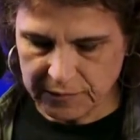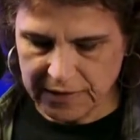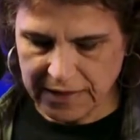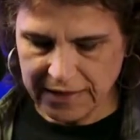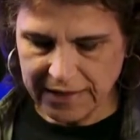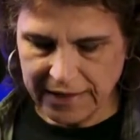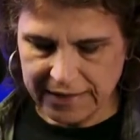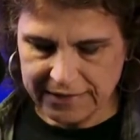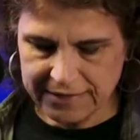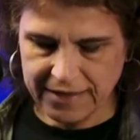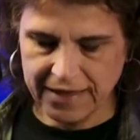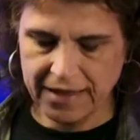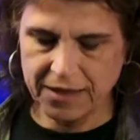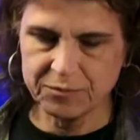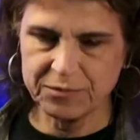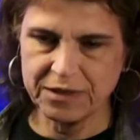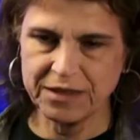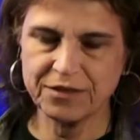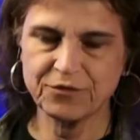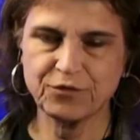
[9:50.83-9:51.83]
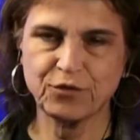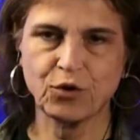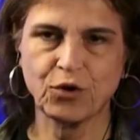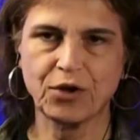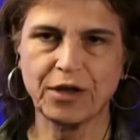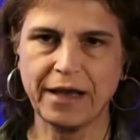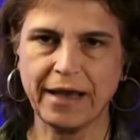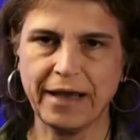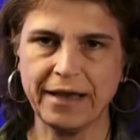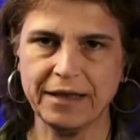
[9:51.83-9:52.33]
the last cam link
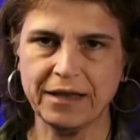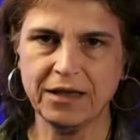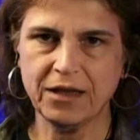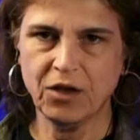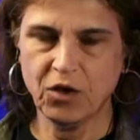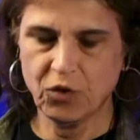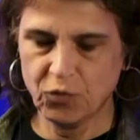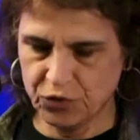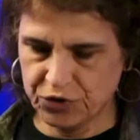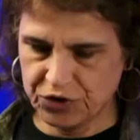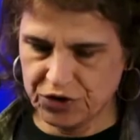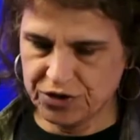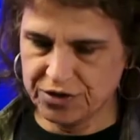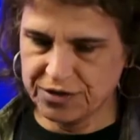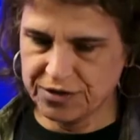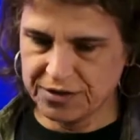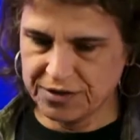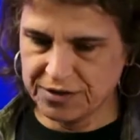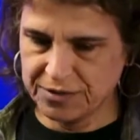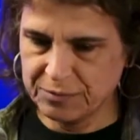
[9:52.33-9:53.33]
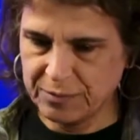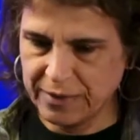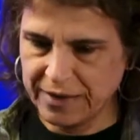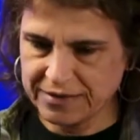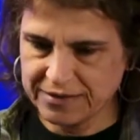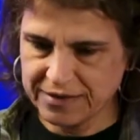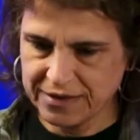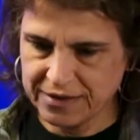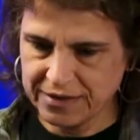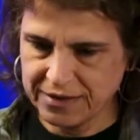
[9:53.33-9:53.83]
4K, which is
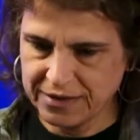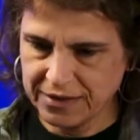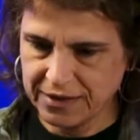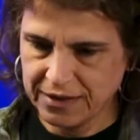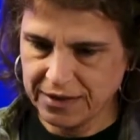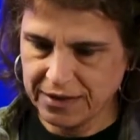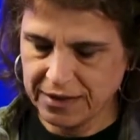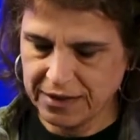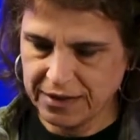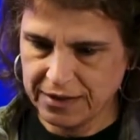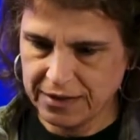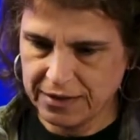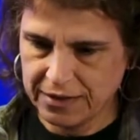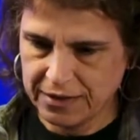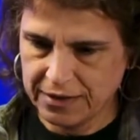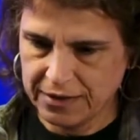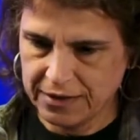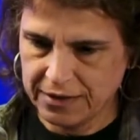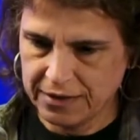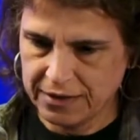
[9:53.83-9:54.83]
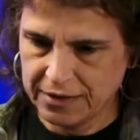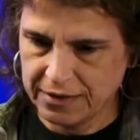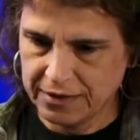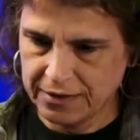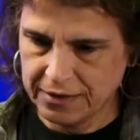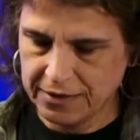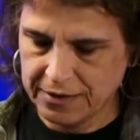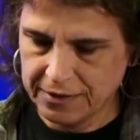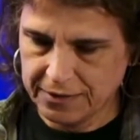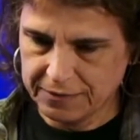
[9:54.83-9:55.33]
basically
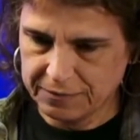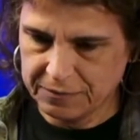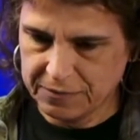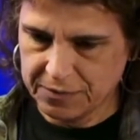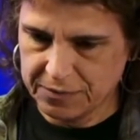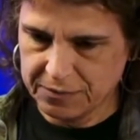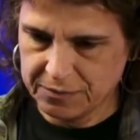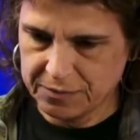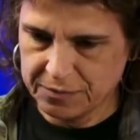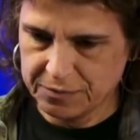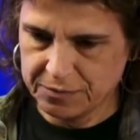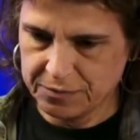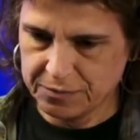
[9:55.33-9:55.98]
the